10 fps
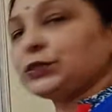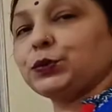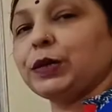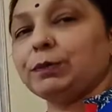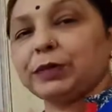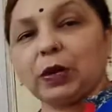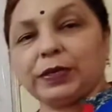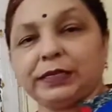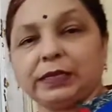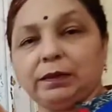to
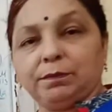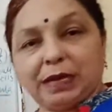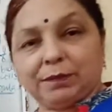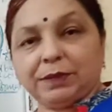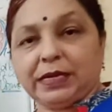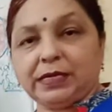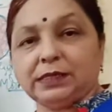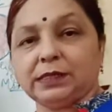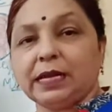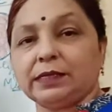embryonical
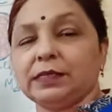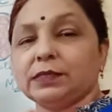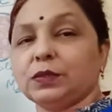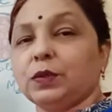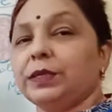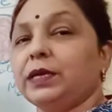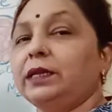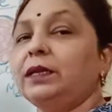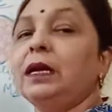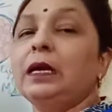membranes, that is
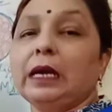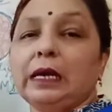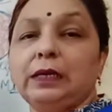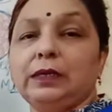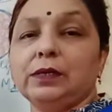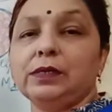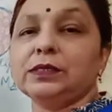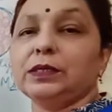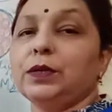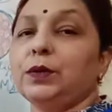chorion,
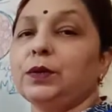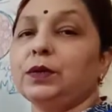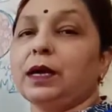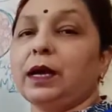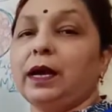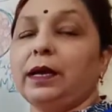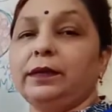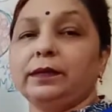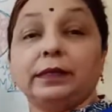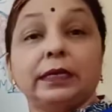allantois, yolk
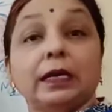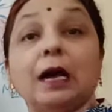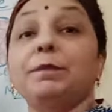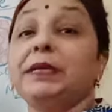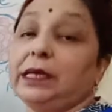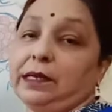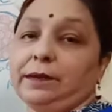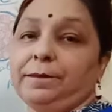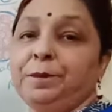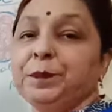and the
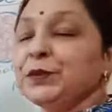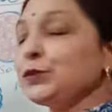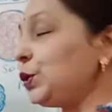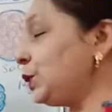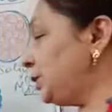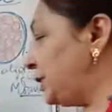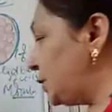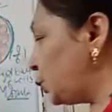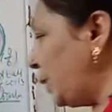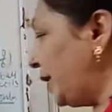amnion. So
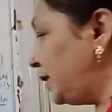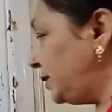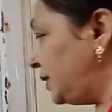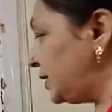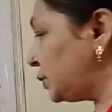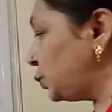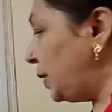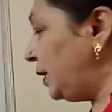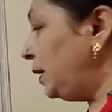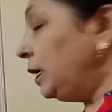this way, this
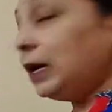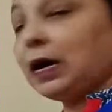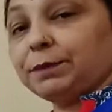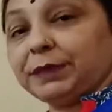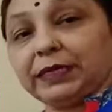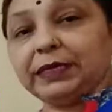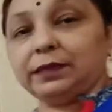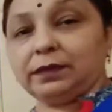will amnion